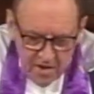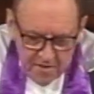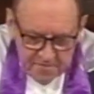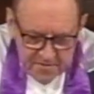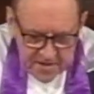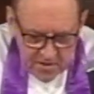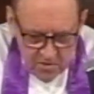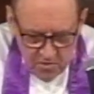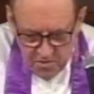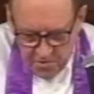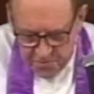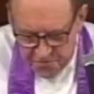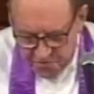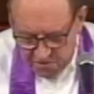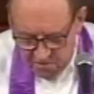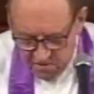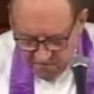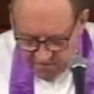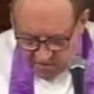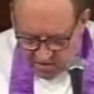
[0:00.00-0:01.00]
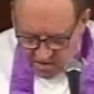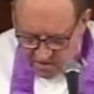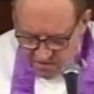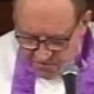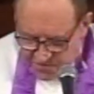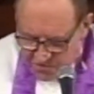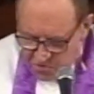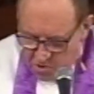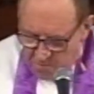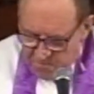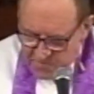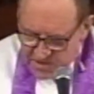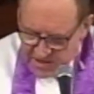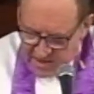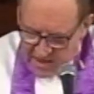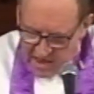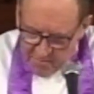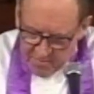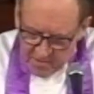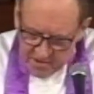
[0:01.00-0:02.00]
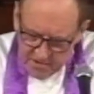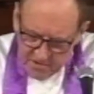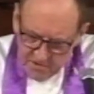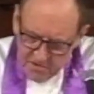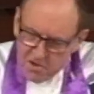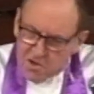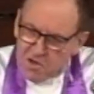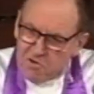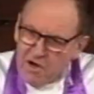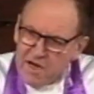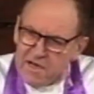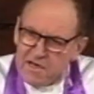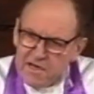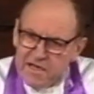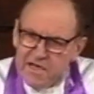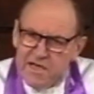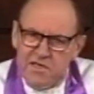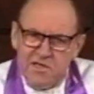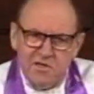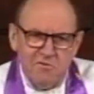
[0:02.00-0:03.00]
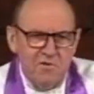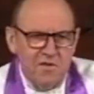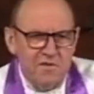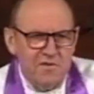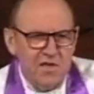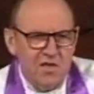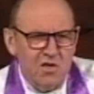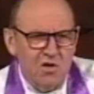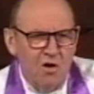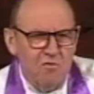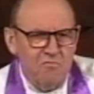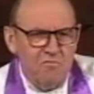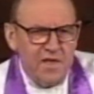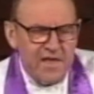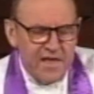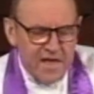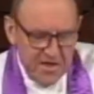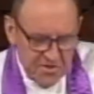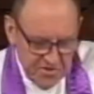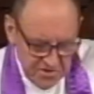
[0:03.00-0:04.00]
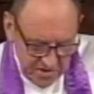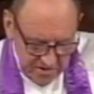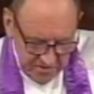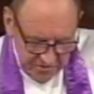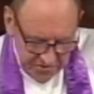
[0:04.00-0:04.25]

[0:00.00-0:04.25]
the author of Uncle Tom's Cabin and a great leader in the Congregational